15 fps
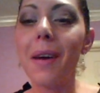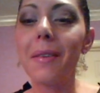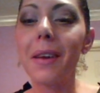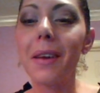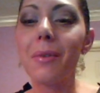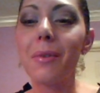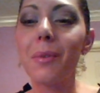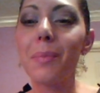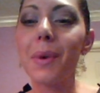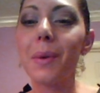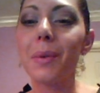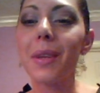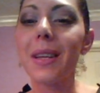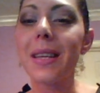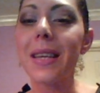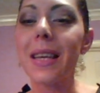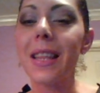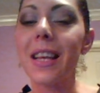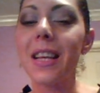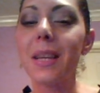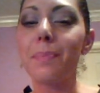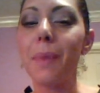probably won't be able to see
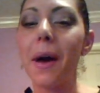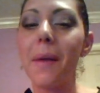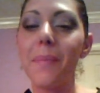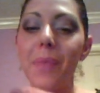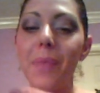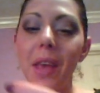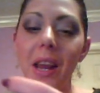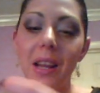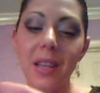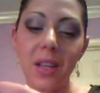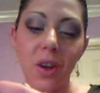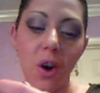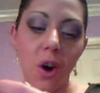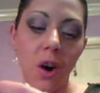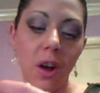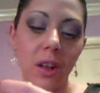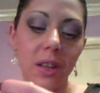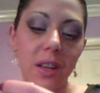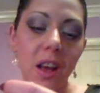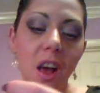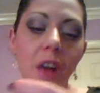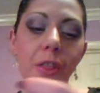this, but it is called
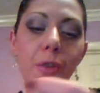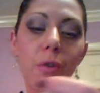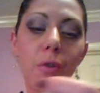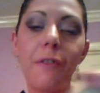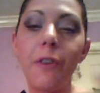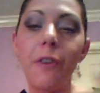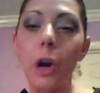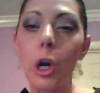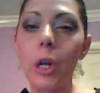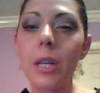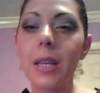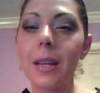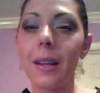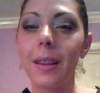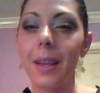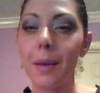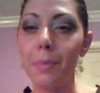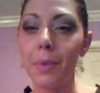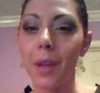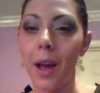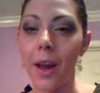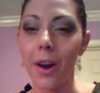the Reverse Lip
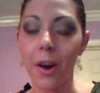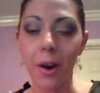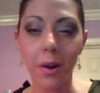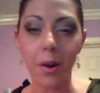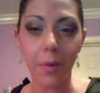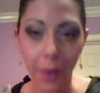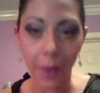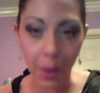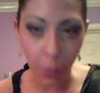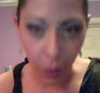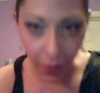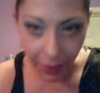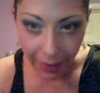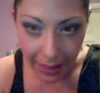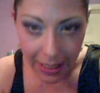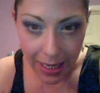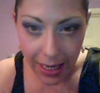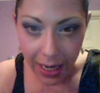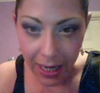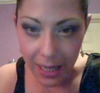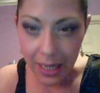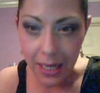Liner. And what this
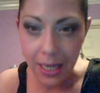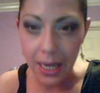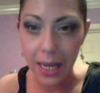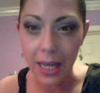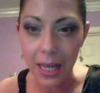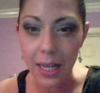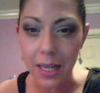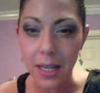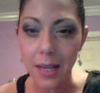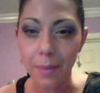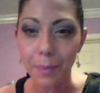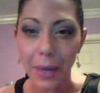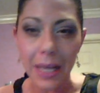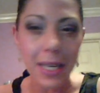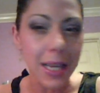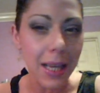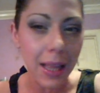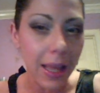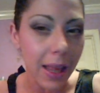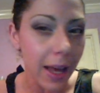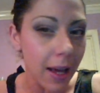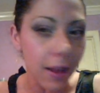is, is
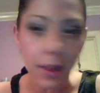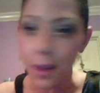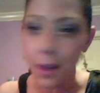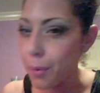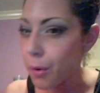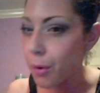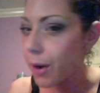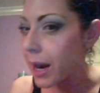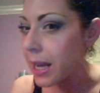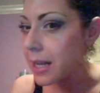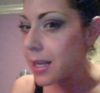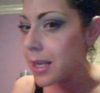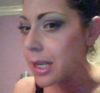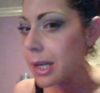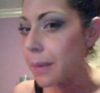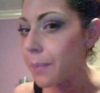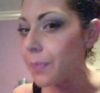basically like a lip erase.